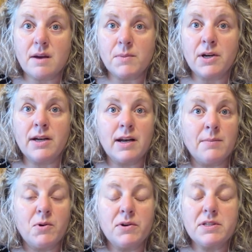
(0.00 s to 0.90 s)
summer and
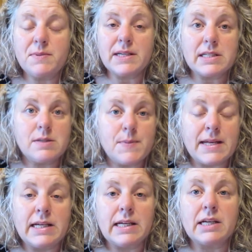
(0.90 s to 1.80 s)
I'm going to be
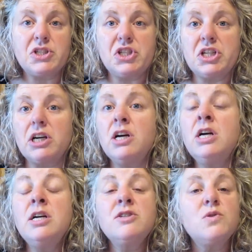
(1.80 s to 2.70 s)
expanding next year.
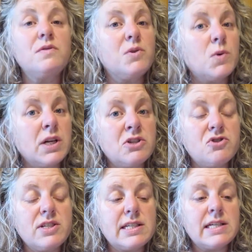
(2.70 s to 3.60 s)
So if you are
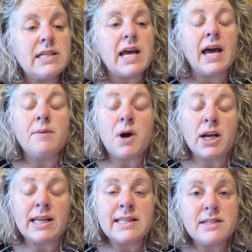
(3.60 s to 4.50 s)
interested, I am
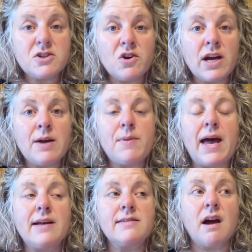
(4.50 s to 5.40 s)
on Instagram
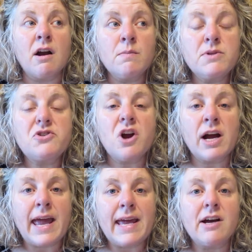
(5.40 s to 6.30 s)
as
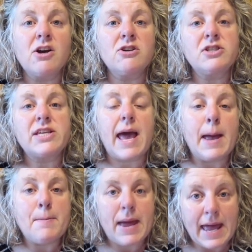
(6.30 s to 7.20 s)
Armstrong Acres
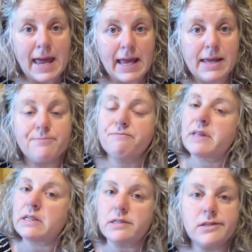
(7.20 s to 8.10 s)
MA.
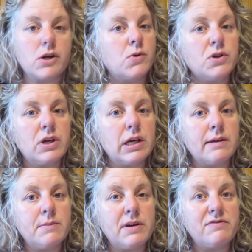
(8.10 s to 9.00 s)
So you can
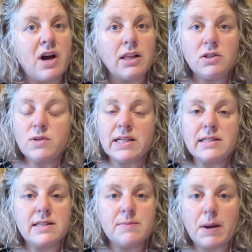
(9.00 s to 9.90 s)
give me a follow
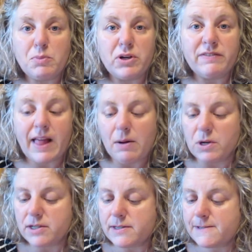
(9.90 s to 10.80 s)
and see my pretty
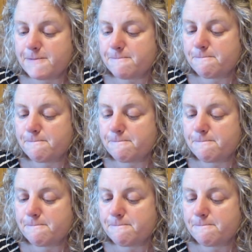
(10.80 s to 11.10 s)
flowers.